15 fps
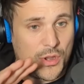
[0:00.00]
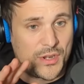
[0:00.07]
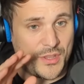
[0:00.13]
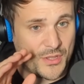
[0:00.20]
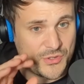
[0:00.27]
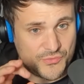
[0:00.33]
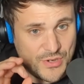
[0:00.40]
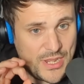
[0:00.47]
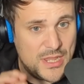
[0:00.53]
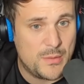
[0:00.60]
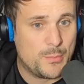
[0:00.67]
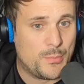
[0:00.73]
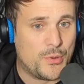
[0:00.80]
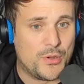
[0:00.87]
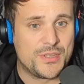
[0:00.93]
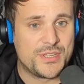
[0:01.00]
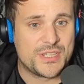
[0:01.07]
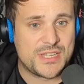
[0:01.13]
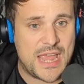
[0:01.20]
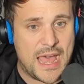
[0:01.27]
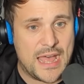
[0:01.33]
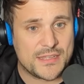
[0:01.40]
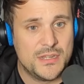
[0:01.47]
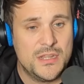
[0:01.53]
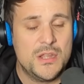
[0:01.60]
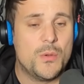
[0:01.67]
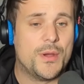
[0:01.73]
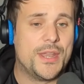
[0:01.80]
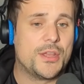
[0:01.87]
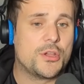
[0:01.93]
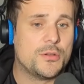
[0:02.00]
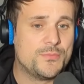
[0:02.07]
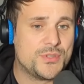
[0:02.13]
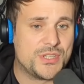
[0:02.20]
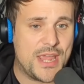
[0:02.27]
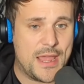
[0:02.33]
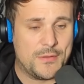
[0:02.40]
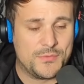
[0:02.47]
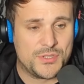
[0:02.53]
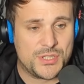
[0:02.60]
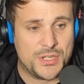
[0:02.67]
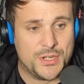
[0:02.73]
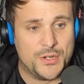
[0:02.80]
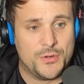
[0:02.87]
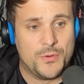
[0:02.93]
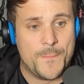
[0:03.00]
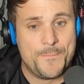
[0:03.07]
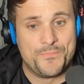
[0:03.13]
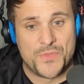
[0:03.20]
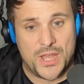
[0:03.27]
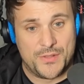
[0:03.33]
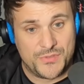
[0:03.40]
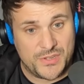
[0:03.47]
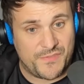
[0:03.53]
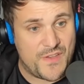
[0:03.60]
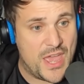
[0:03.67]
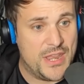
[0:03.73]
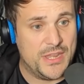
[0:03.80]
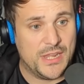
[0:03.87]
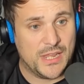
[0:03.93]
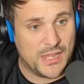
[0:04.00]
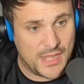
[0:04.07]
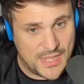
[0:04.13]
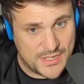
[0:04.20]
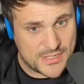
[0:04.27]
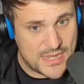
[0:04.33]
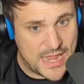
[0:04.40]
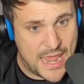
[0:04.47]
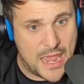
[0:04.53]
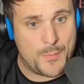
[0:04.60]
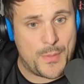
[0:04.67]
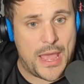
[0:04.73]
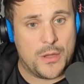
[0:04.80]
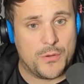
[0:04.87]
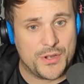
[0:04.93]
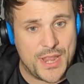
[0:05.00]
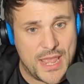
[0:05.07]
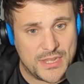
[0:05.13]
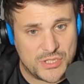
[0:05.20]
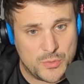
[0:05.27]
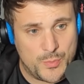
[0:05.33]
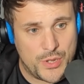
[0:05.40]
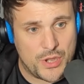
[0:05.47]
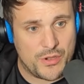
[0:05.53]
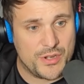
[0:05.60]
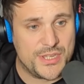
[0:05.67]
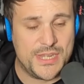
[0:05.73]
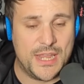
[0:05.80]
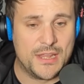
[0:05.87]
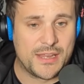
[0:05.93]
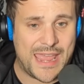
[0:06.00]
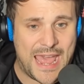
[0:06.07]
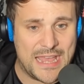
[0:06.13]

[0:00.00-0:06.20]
those really important stats when it comes down to defending against air power and air superiority and cast